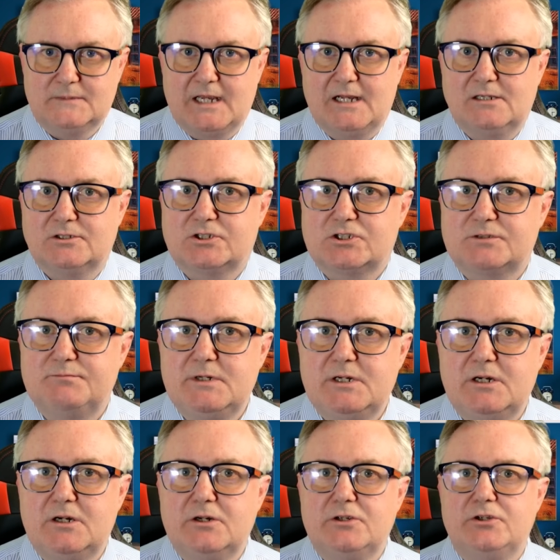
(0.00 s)
They'll
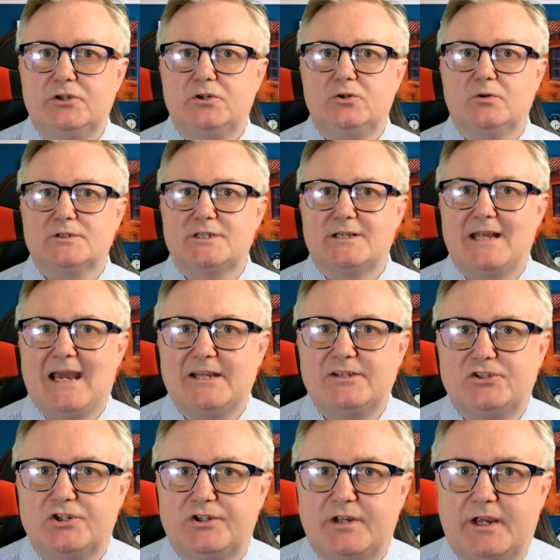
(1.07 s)
smear you as an
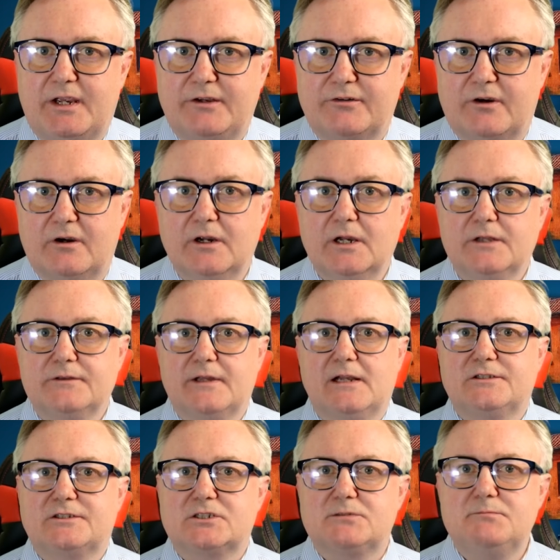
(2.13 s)
agitator.
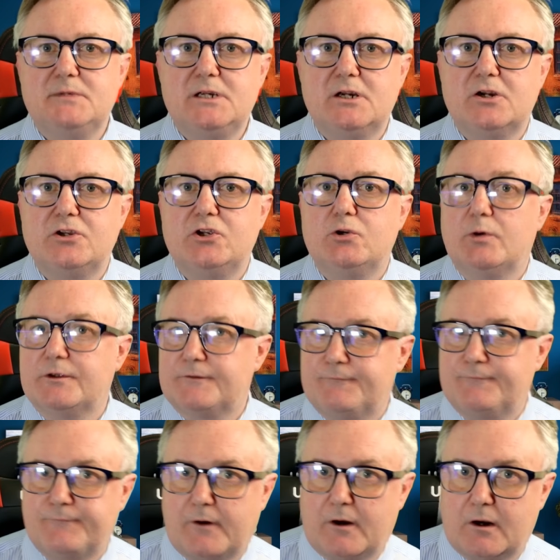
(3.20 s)
They'll smear you as
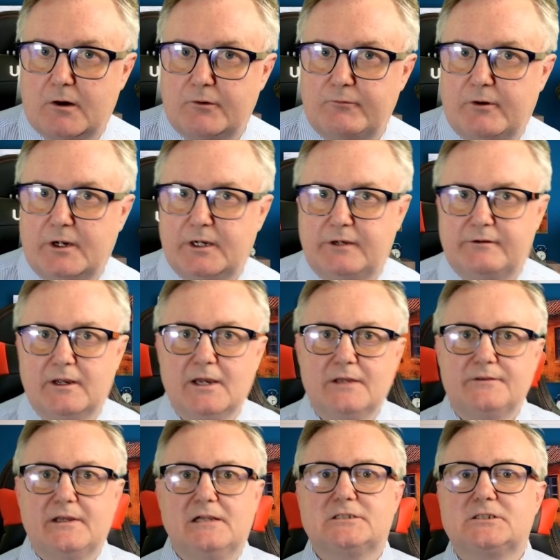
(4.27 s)
far right.
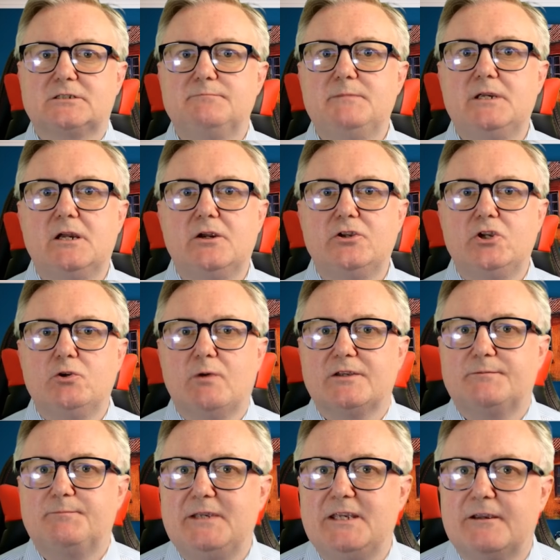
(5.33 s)
They'll smear you
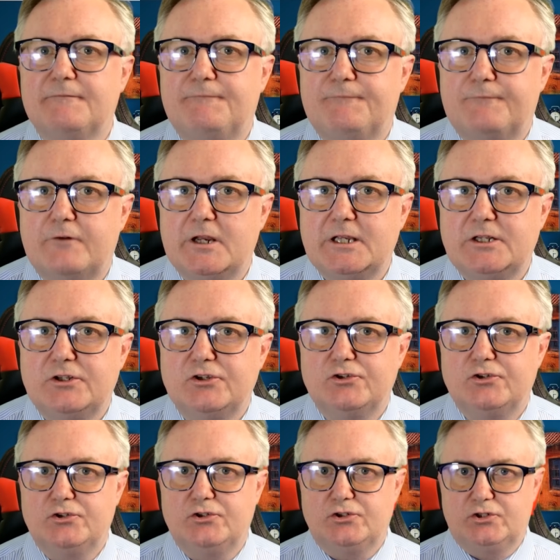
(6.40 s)
as being
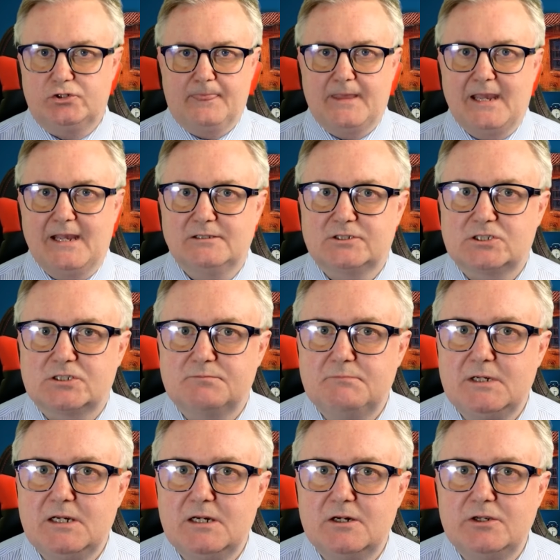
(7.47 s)
fringe. They'll
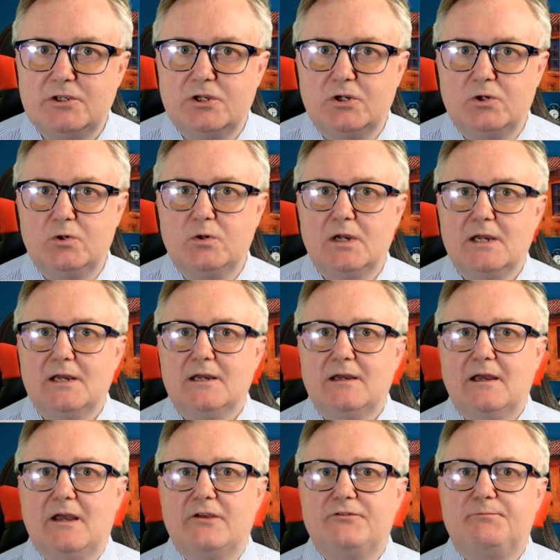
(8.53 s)
smear you
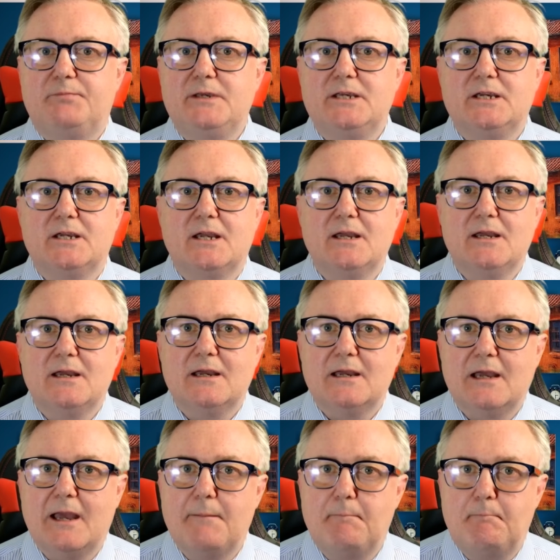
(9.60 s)
as being
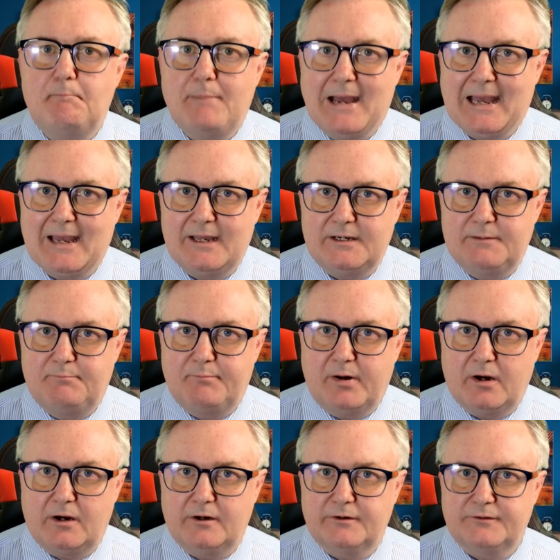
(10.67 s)
a bad
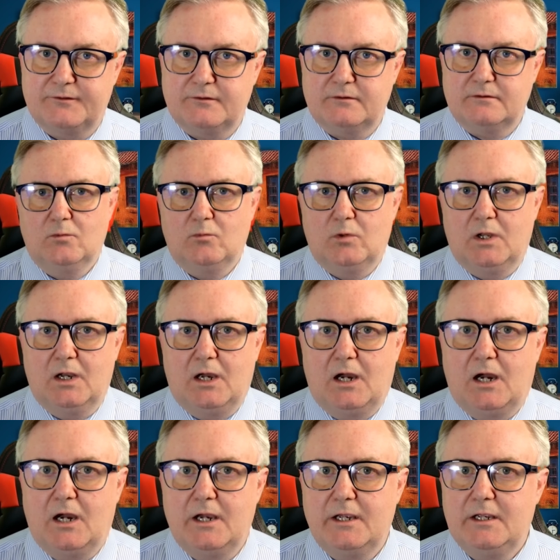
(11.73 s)
person. Well,
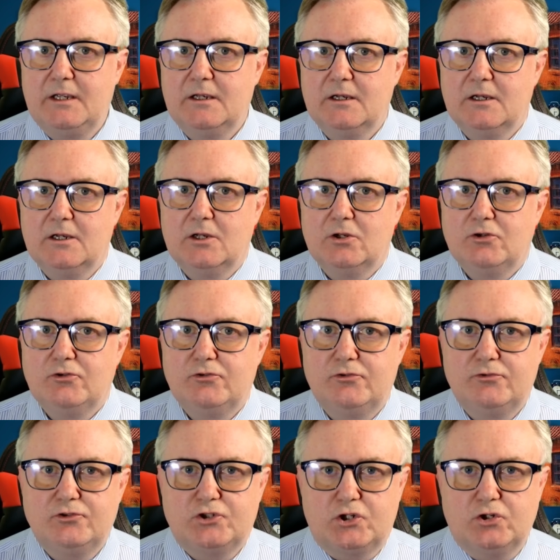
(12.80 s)
I
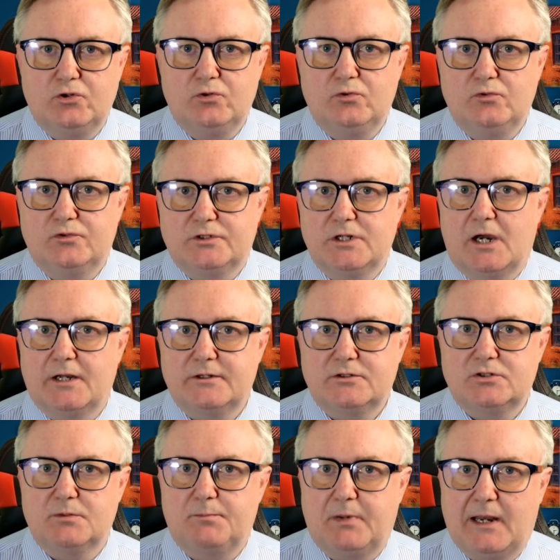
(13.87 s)
choose not
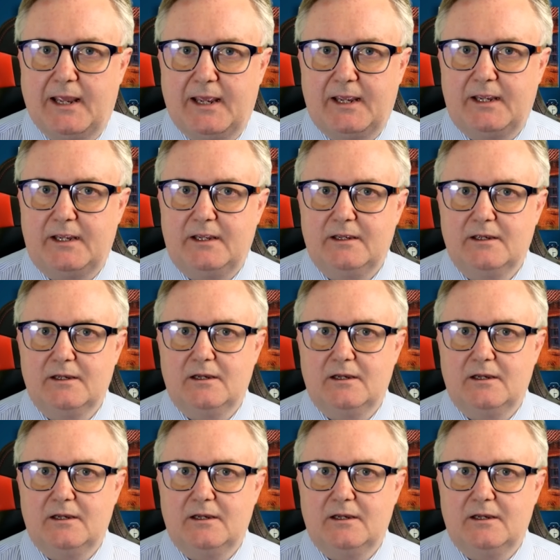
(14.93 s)
to play.